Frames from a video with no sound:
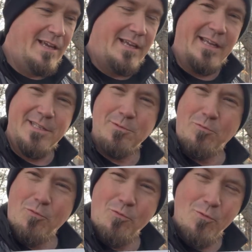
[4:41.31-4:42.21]
It's
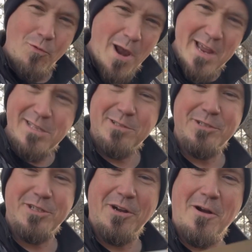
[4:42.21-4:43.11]
razor
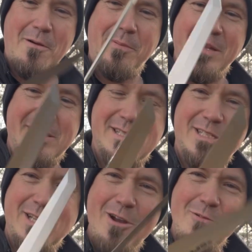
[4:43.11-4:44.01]
sharp. It's
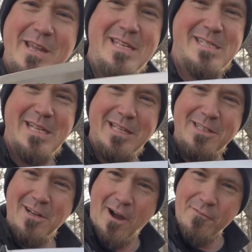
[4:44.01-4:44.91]
so easy and
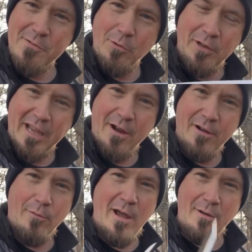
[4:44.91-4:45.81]
comfortable to
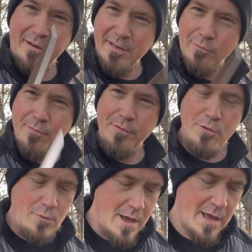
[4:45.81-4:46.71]
carry around. I did a
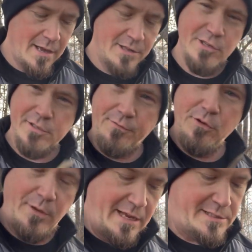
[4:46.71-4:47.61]
review just a
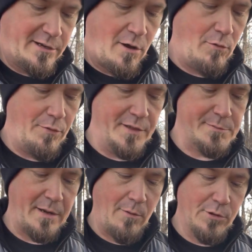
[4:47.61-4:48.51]
few days ago on this,
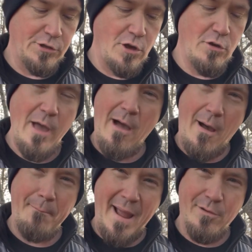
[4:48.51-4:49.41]
but I want to show you how
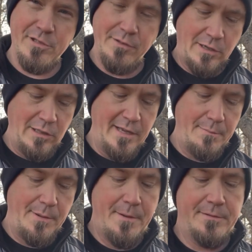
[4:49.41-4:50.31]
I mounted the
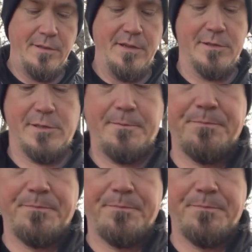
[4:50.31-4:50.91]
clip to this.